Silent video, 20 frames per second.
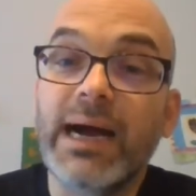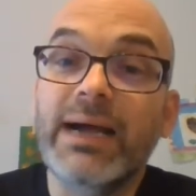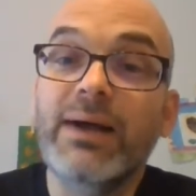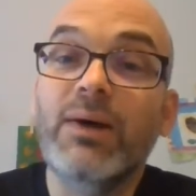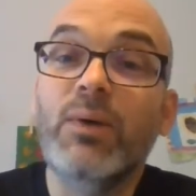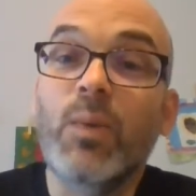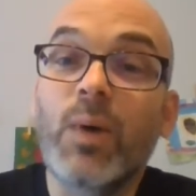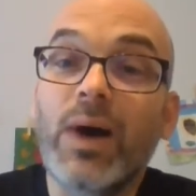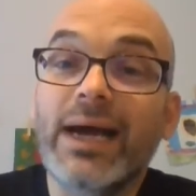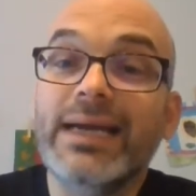
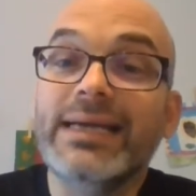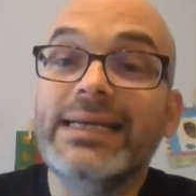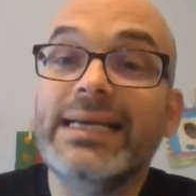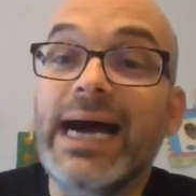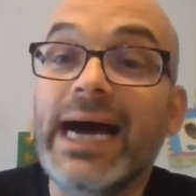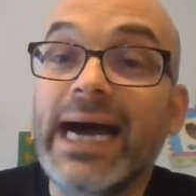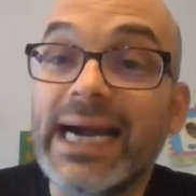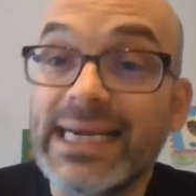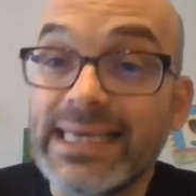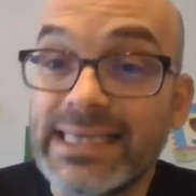wide
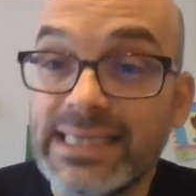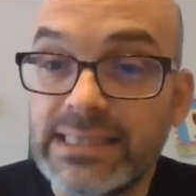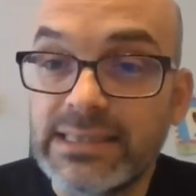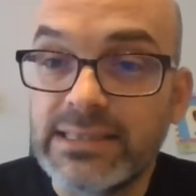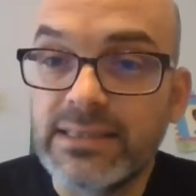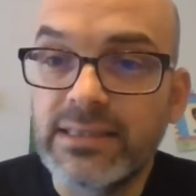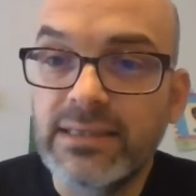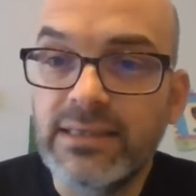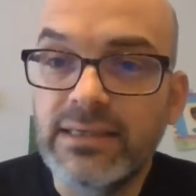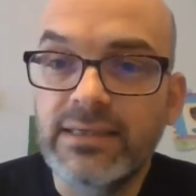island.
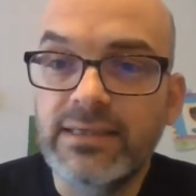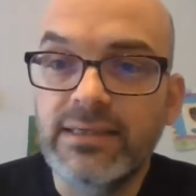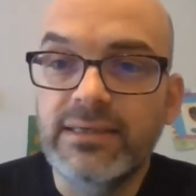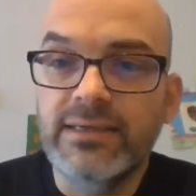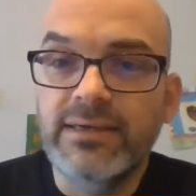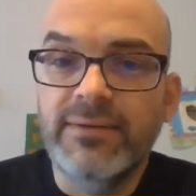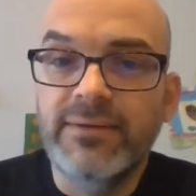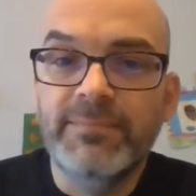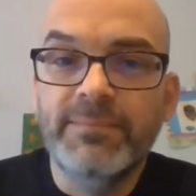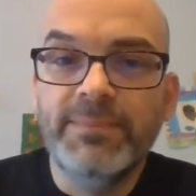
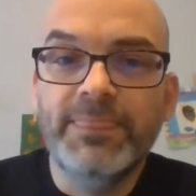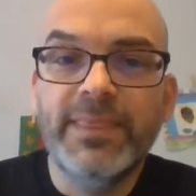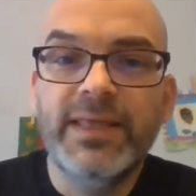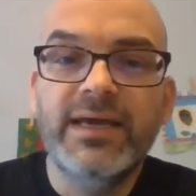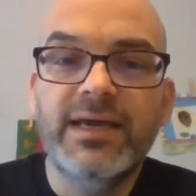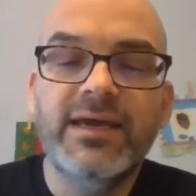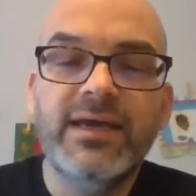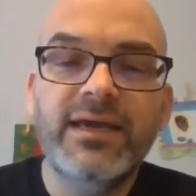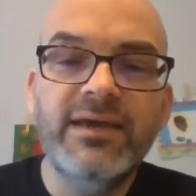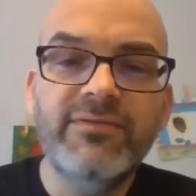
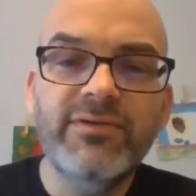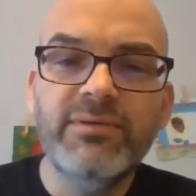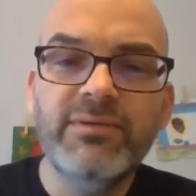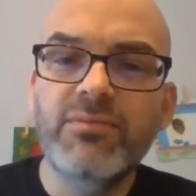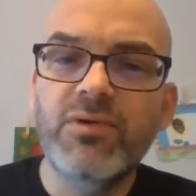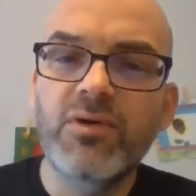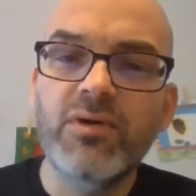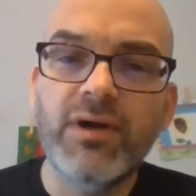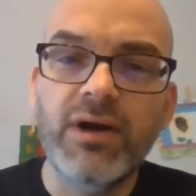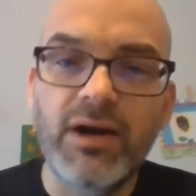Even
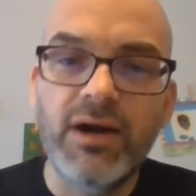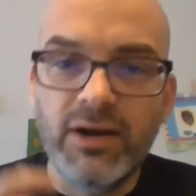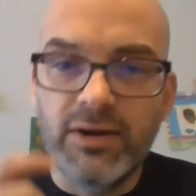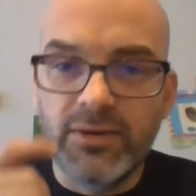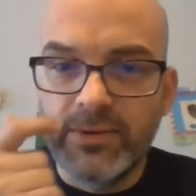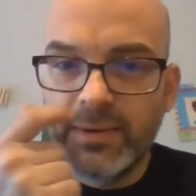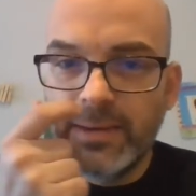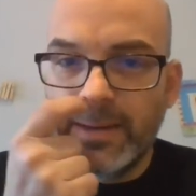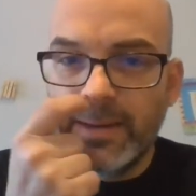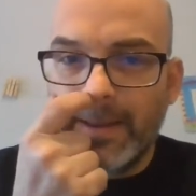more
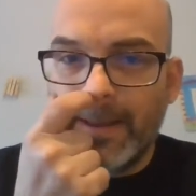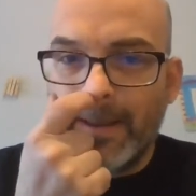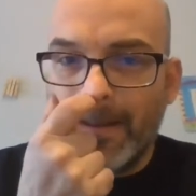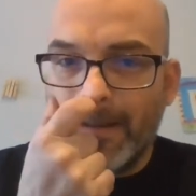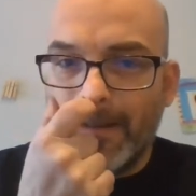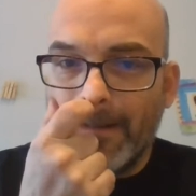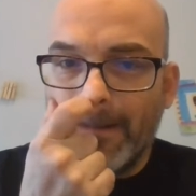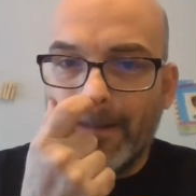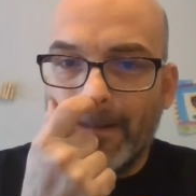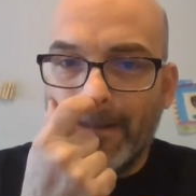awkwardly
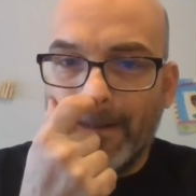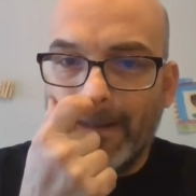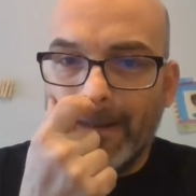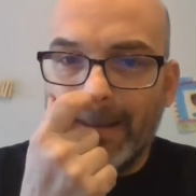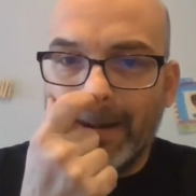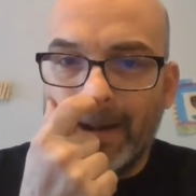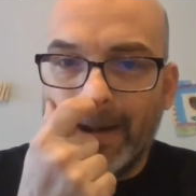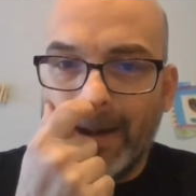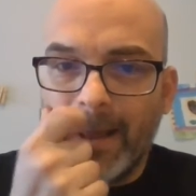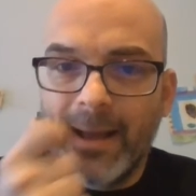
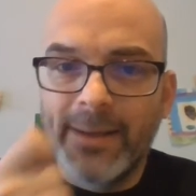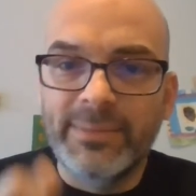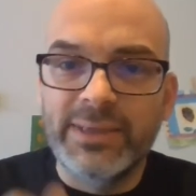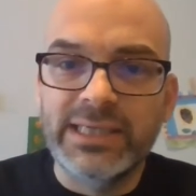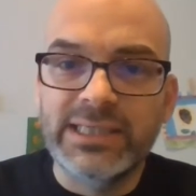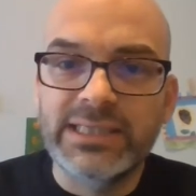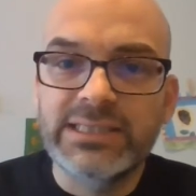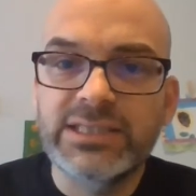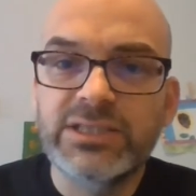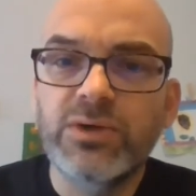and
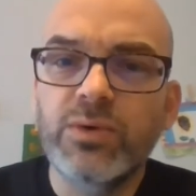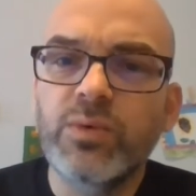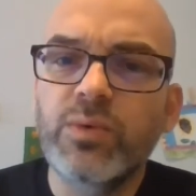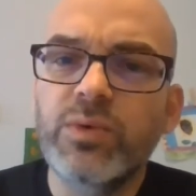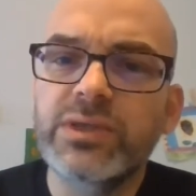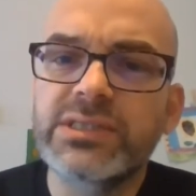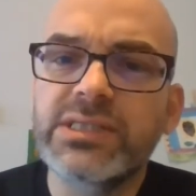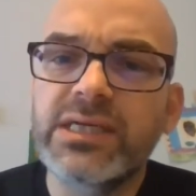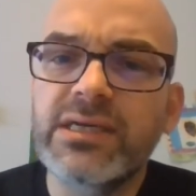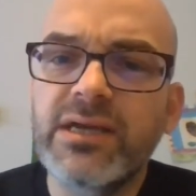anomalous
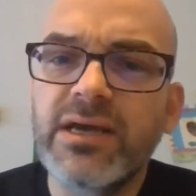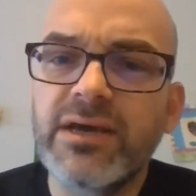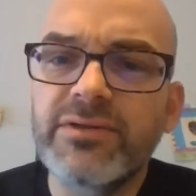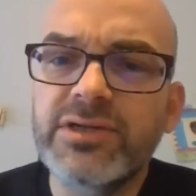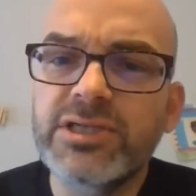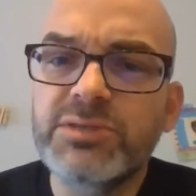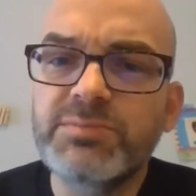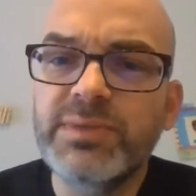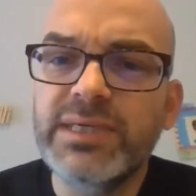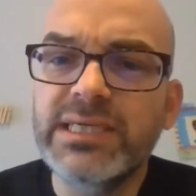was
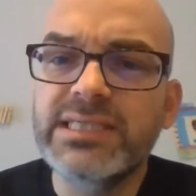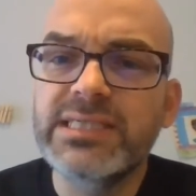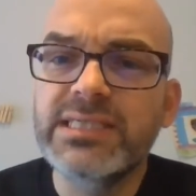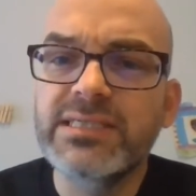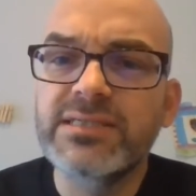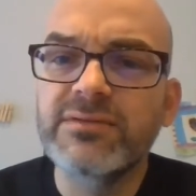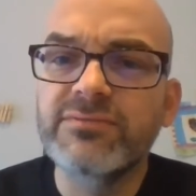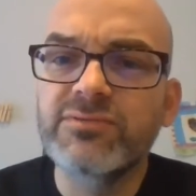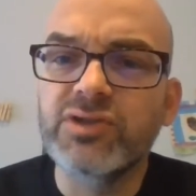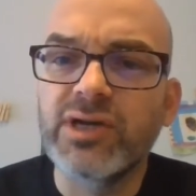another
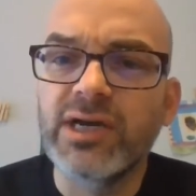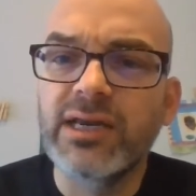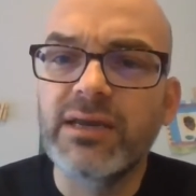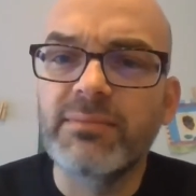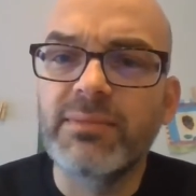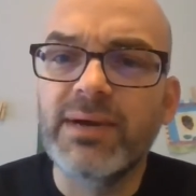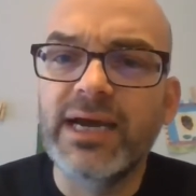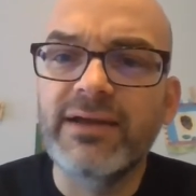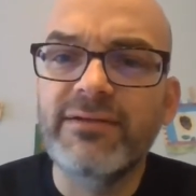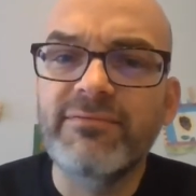species of
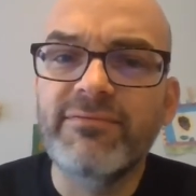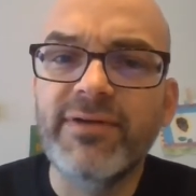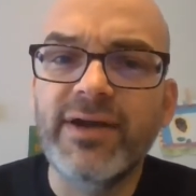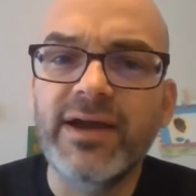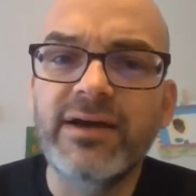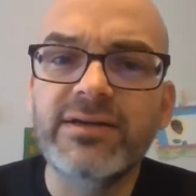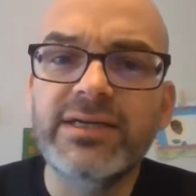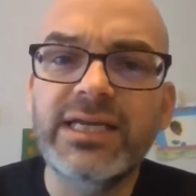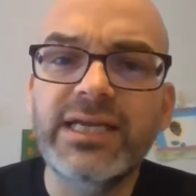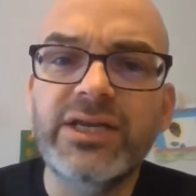trilobite
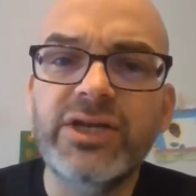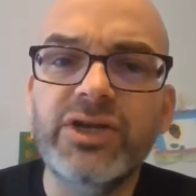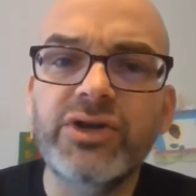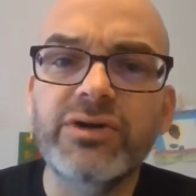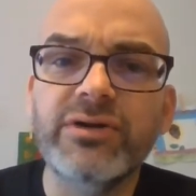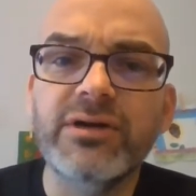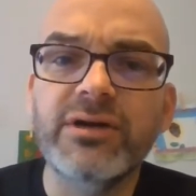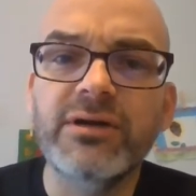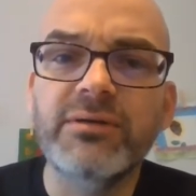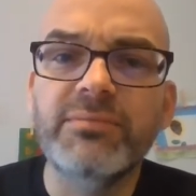found in
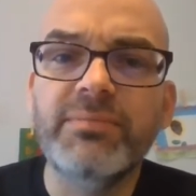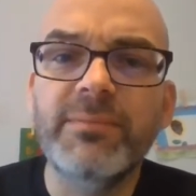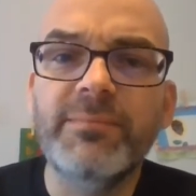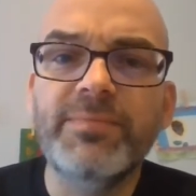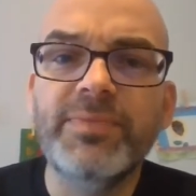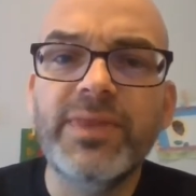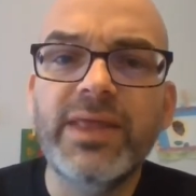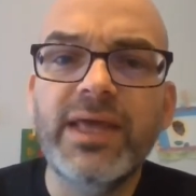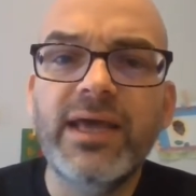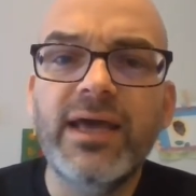Europe
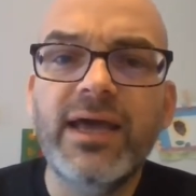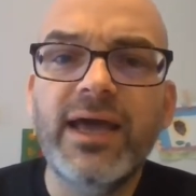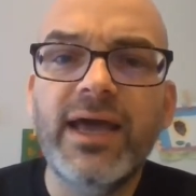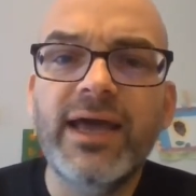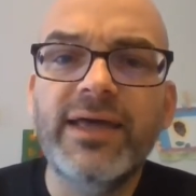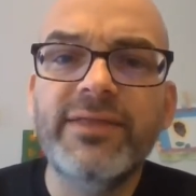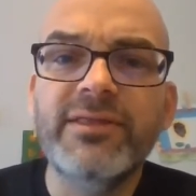and